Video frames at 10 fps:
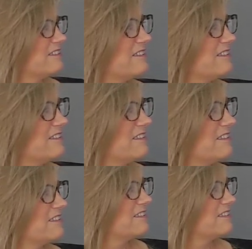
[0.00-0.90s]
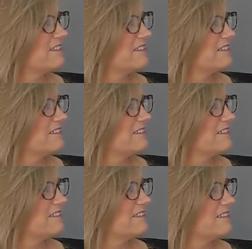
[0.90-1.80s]

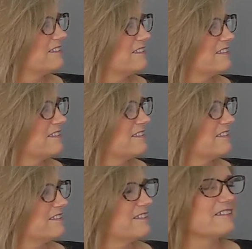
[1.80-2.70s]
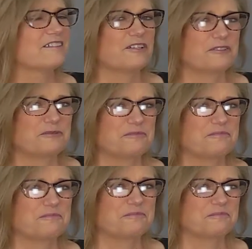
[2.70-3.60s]

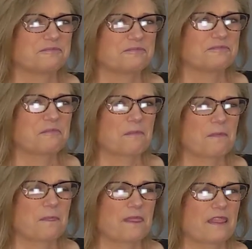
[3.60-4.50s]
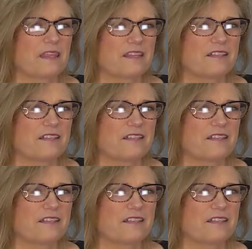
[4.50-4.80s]
This person isn't speaking.